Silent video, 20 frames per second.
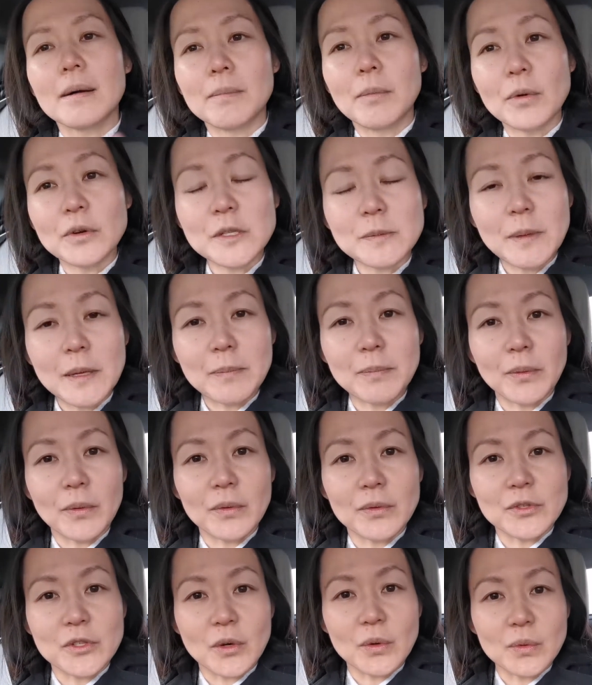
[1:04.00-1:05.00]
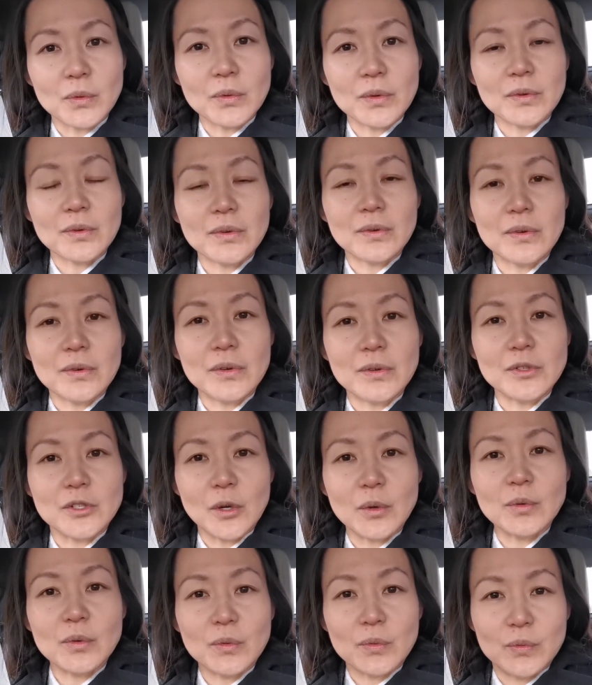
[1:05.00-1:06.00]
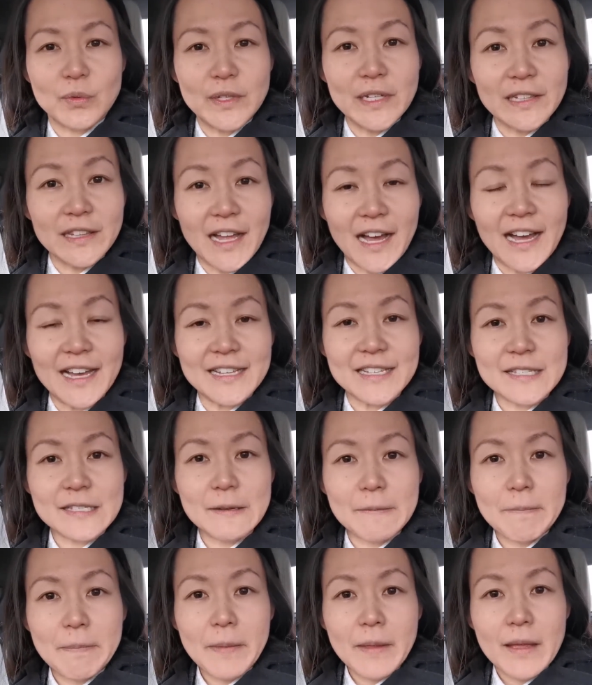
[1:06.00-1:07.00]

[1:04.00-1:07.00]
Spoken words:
most people don't realize